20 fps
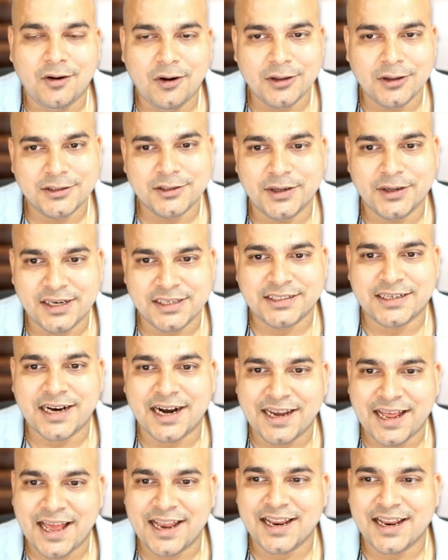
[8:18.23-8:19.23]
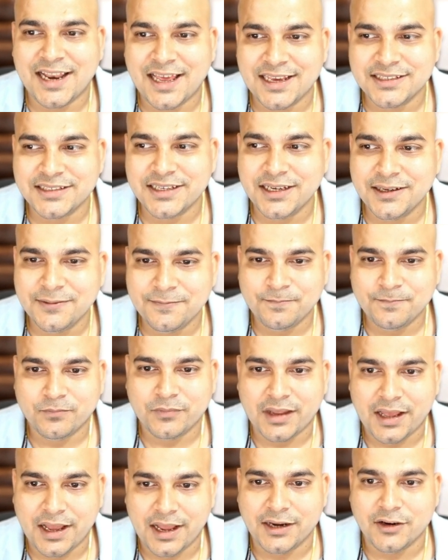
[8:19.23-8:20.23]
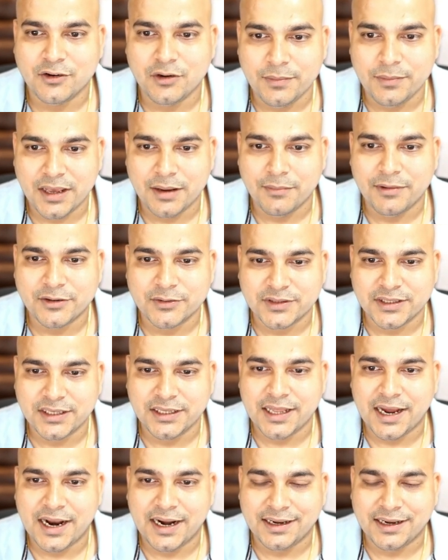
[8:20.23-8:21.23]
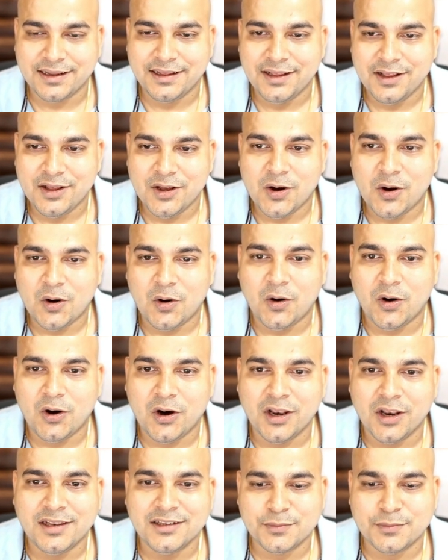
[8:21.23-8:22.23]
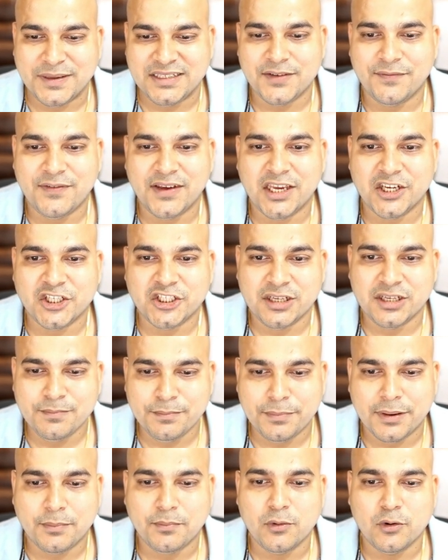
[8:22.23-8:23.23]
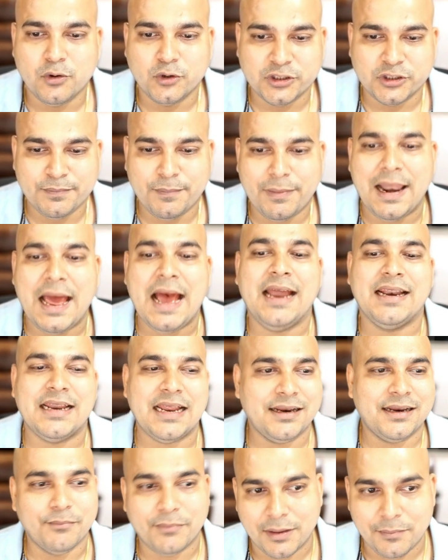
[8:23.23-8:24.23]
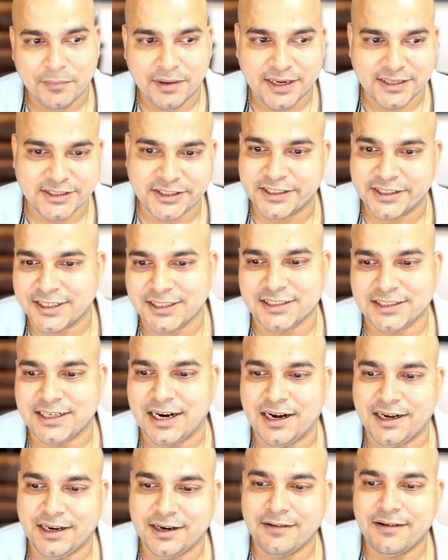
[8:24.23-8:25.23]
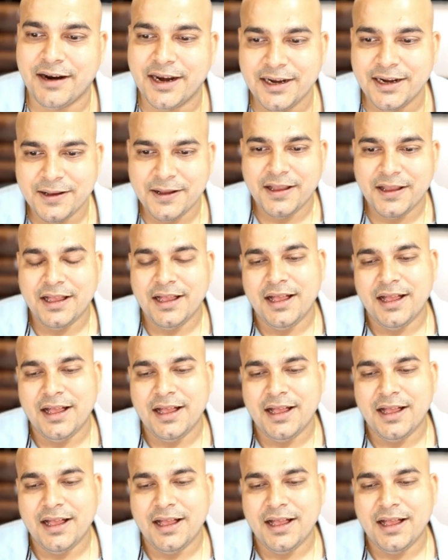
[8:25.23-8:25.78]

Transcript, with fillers: also it will start analyzing and you'll be able to see that all specification, proposed plan and implementation will start, right?